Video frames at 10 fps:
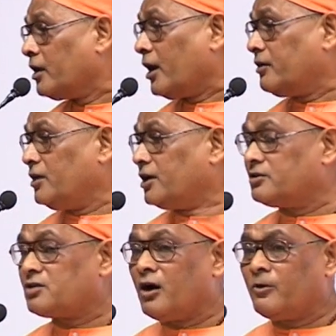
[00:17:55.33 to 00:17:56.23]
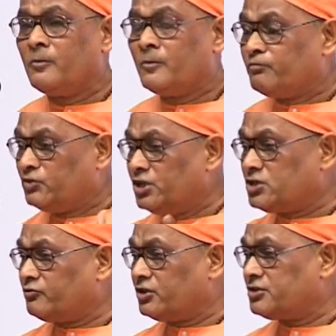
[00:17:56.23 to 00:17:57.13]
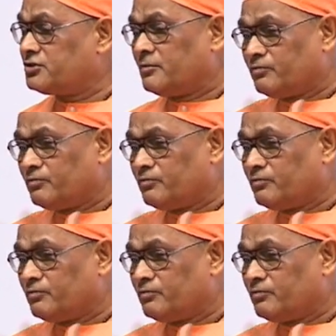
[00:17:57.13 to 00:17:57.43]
And that is how these words,